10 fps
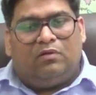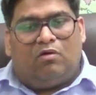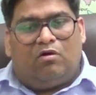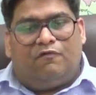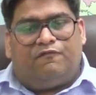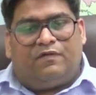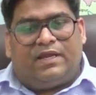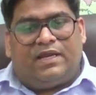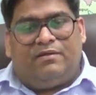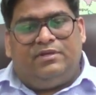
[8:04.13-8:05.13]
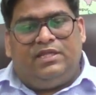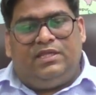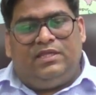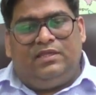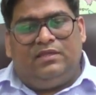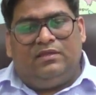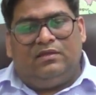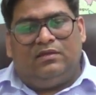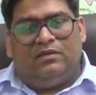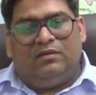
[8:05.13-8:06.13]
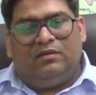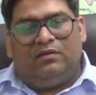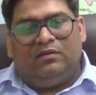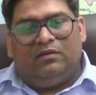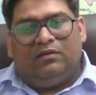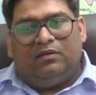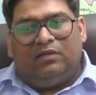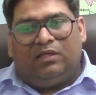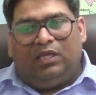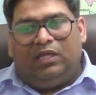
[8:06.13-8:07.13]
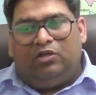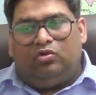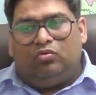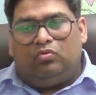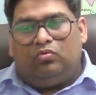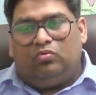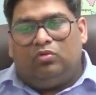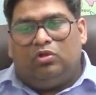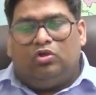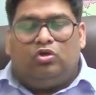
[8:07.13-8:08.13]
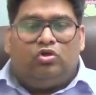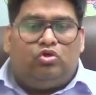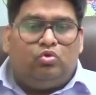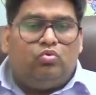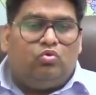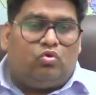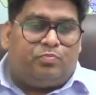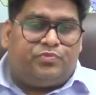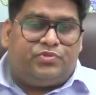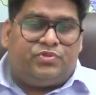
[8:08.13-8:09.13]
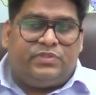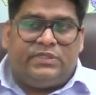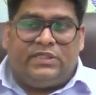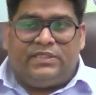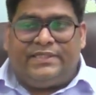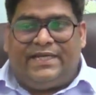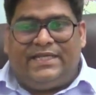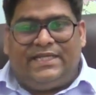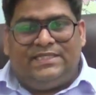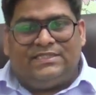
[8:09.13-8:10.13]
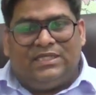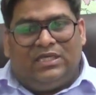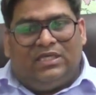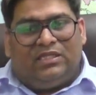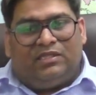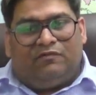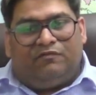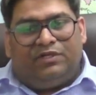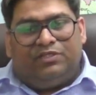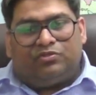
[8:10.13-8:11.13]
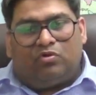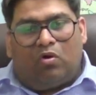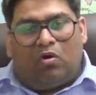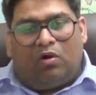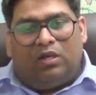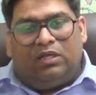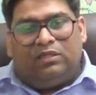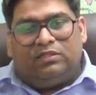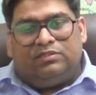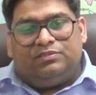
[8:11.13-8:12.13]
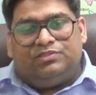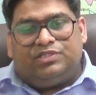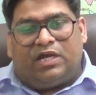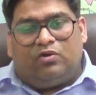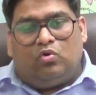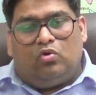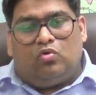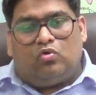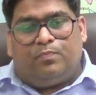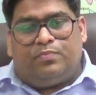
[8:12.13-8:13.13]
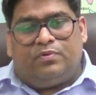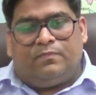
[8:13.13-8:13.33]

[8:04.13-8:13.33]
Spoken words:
of Aravalli into two groups. That is, the one is called Jadol group